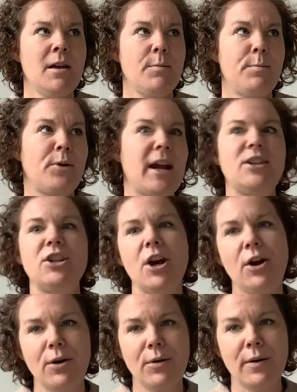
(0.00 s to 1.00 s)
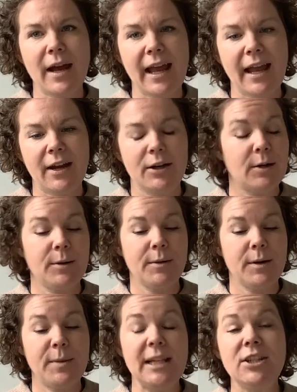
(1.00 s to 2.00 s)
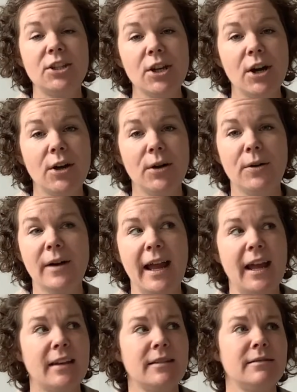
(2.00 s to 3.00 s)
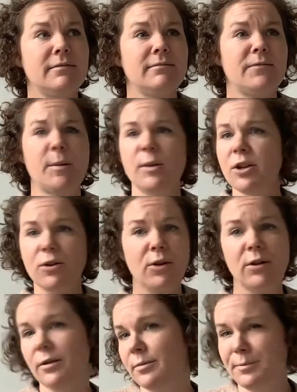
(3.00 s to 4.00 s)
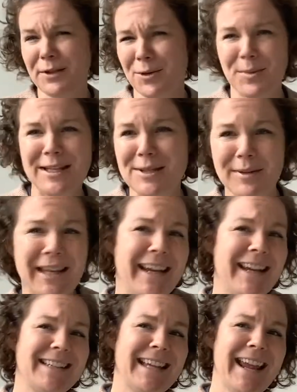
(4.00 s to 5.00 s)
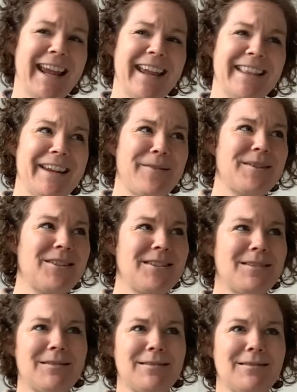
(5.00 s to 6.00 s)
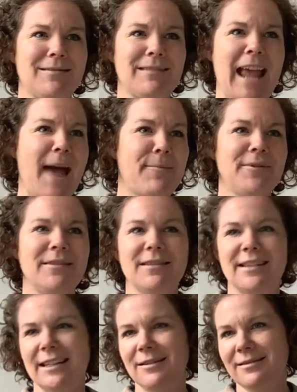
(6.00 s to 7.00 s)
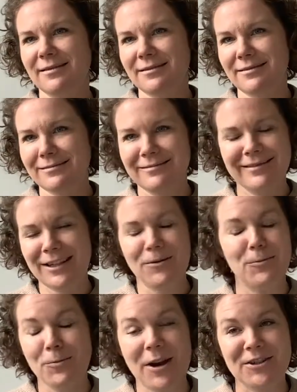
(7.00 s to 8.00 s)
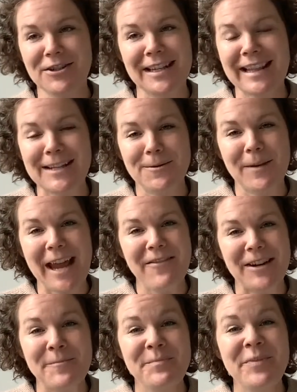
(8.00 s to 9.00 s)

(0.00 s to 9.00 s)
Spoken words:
bread dough or pizza dough and from a local, pizza place. And there was apples and, Washington, that's what we have here.